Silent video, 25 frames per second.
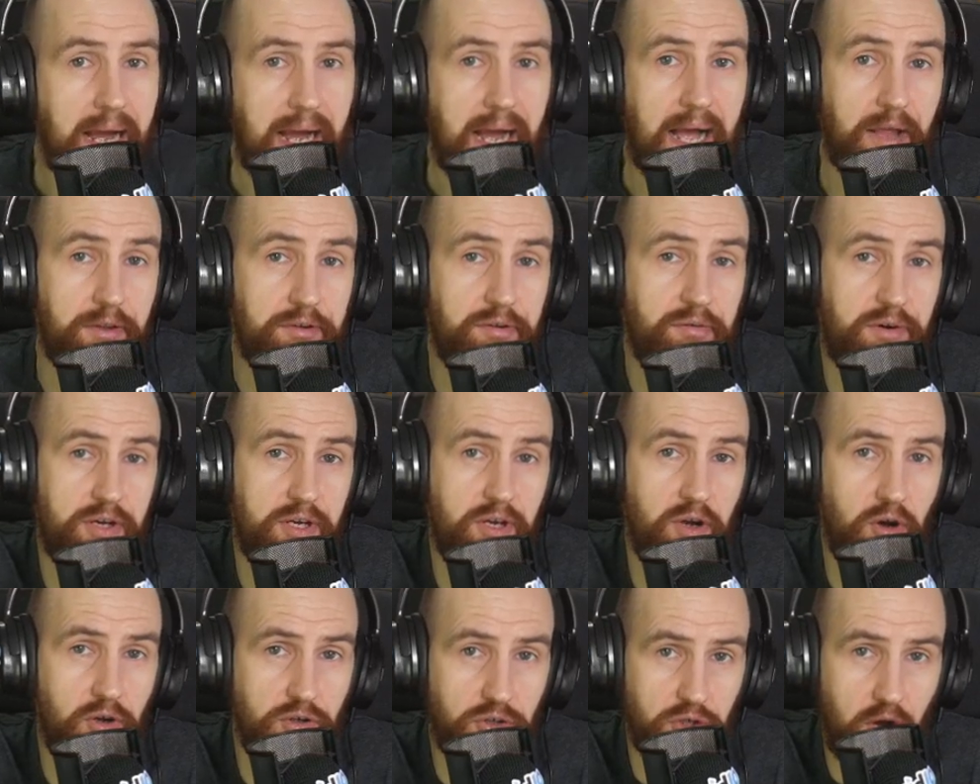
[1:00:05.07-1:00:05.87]
how to
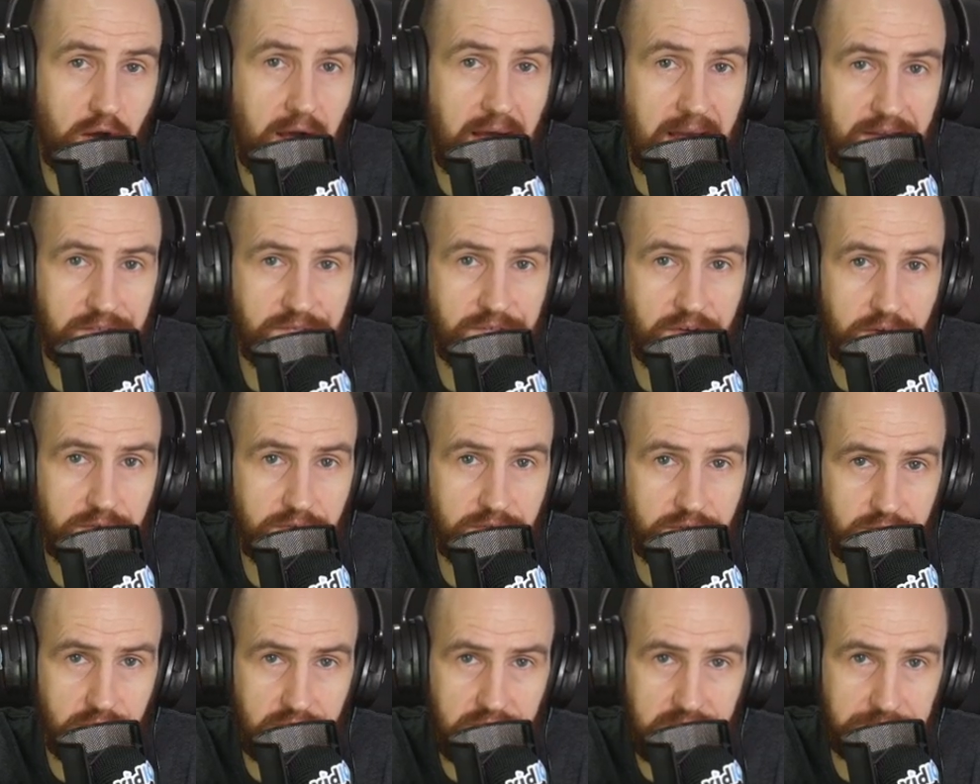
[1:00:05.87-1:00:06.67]
record your iPhone
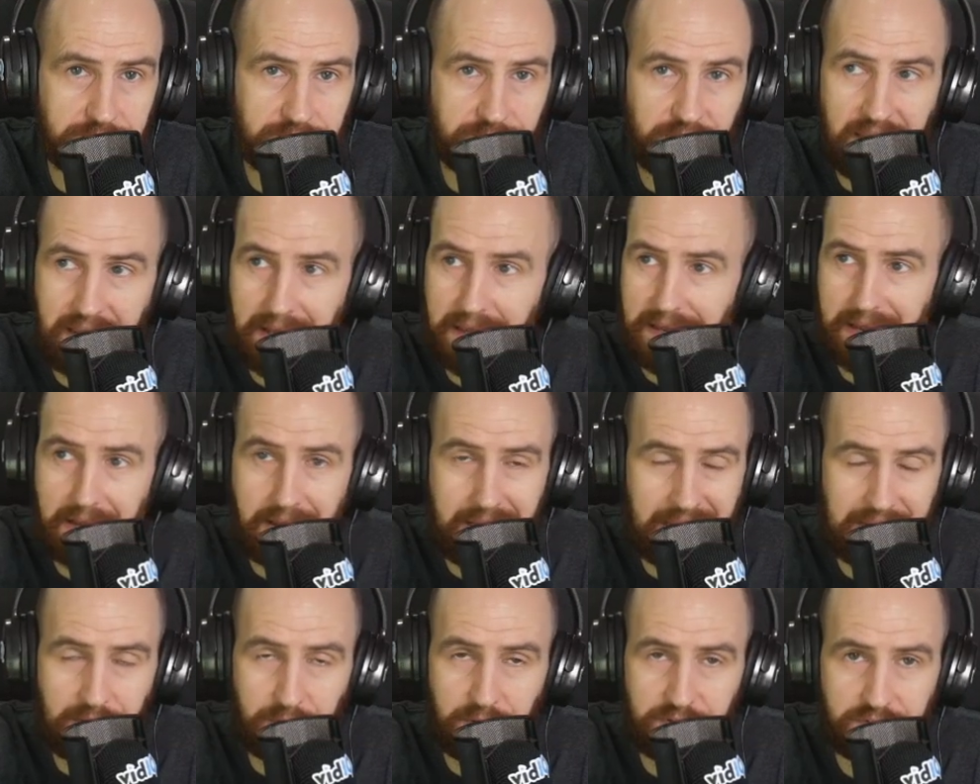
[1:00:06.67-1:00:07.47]
screen,
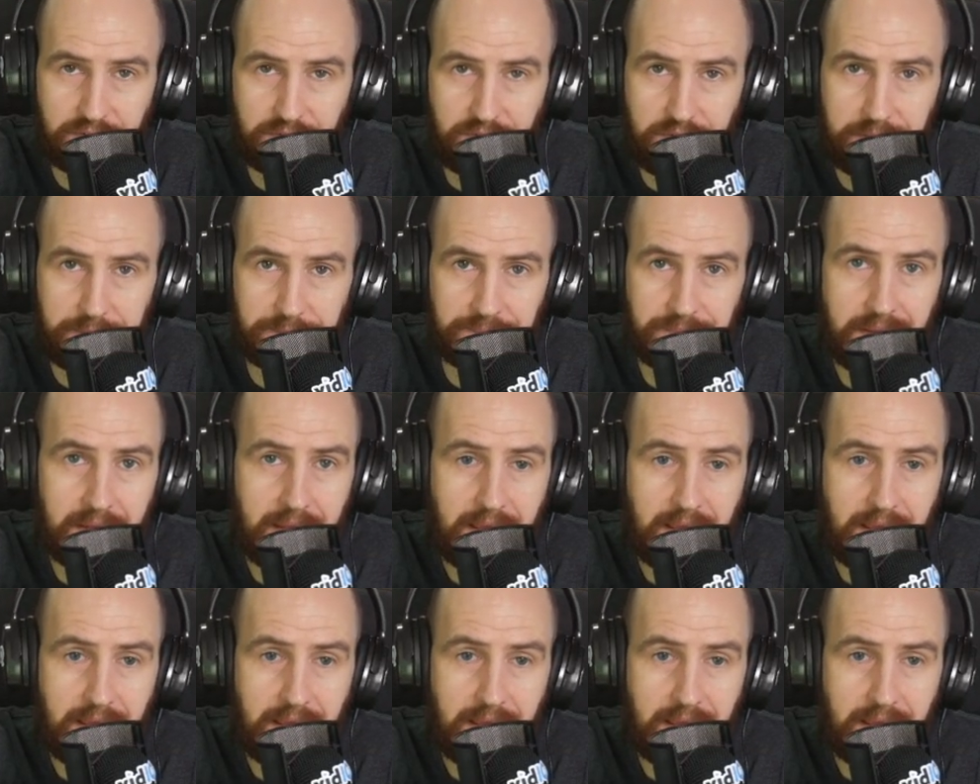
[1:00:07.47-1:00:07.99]
iOS screen.